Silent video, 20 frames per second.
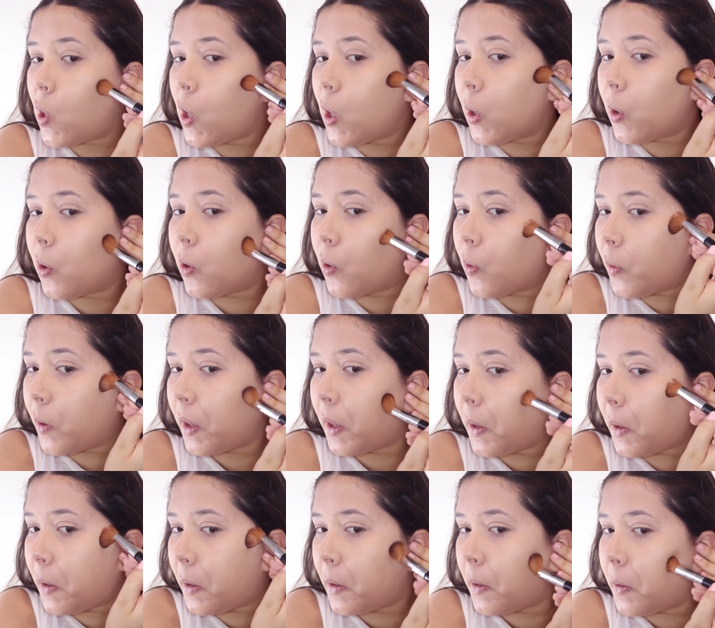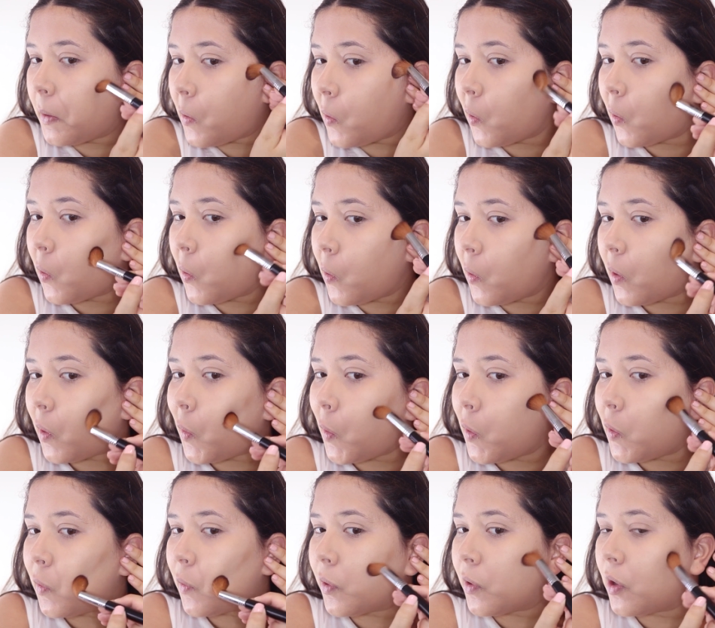and go ahead
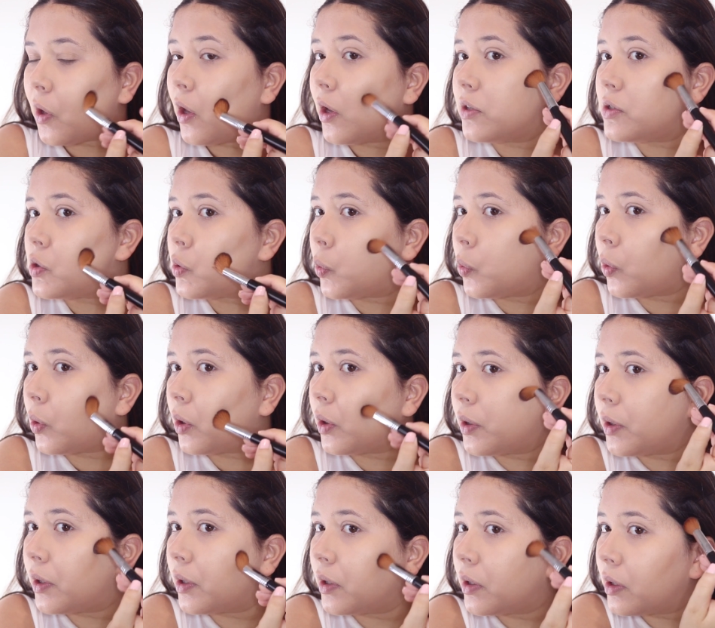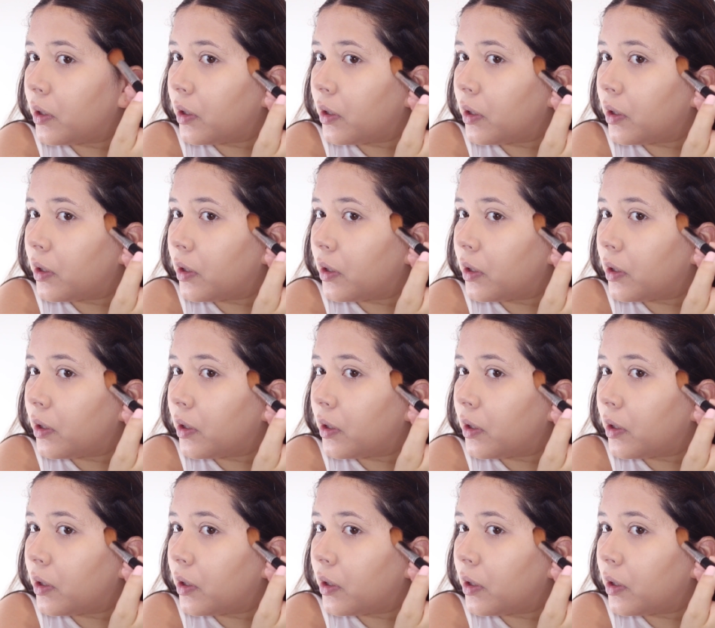and contour